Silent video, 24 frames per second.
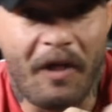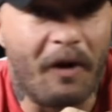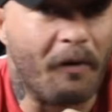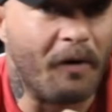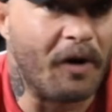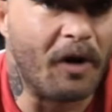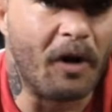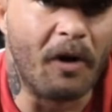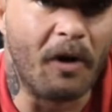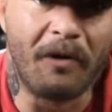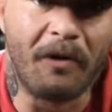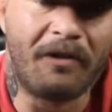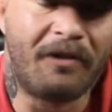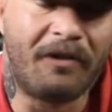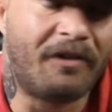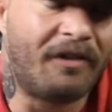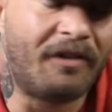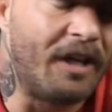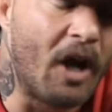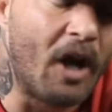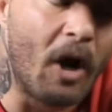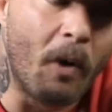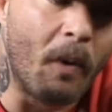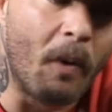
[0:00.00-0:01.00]
There were no
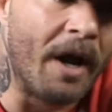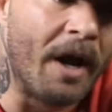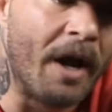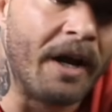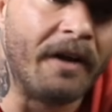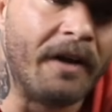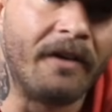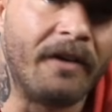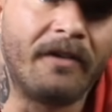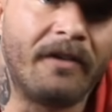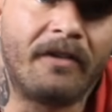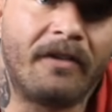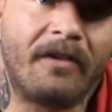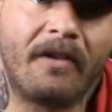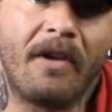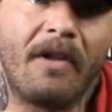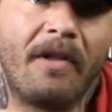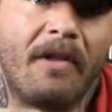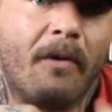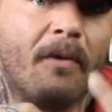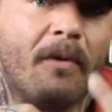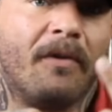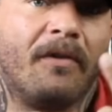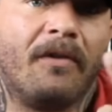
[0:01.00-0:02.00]
COAs,
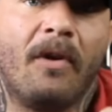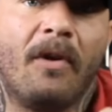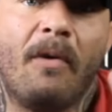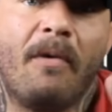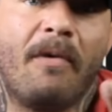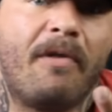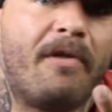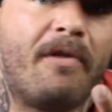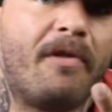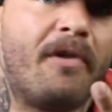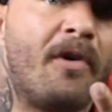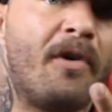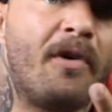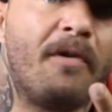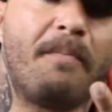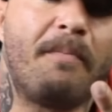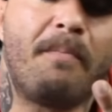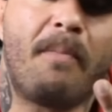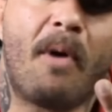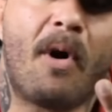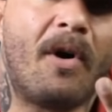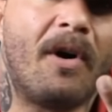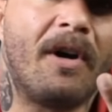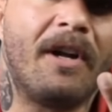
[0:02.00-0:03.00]
there was no
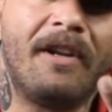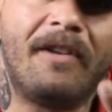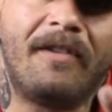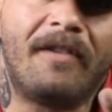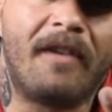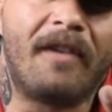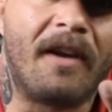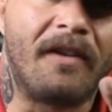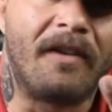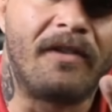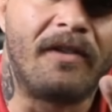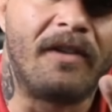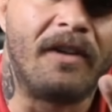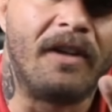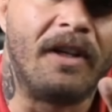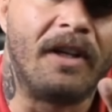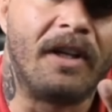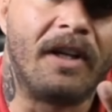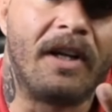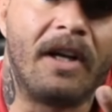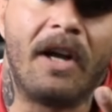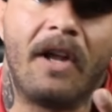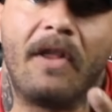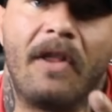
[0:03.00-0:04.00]
third party
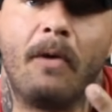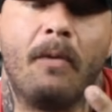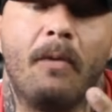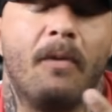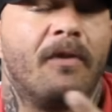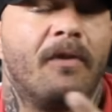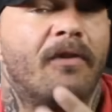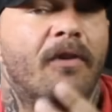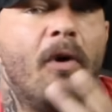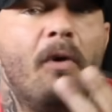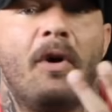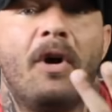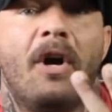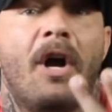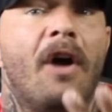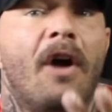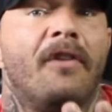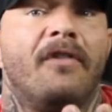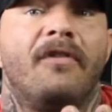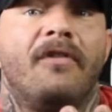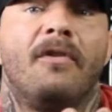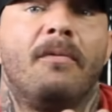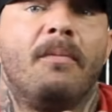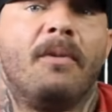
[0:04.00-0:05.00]
testing, there was no
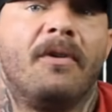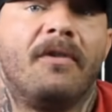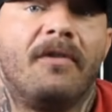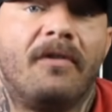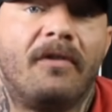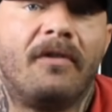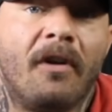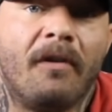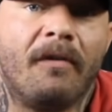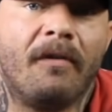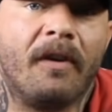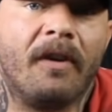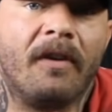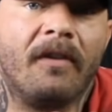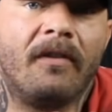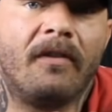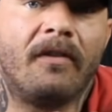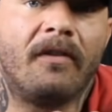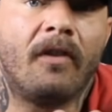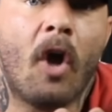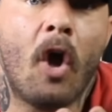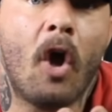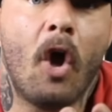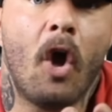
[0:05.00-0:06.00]
customer
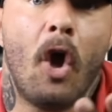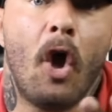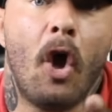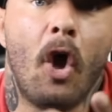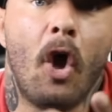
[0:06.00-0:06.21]
service.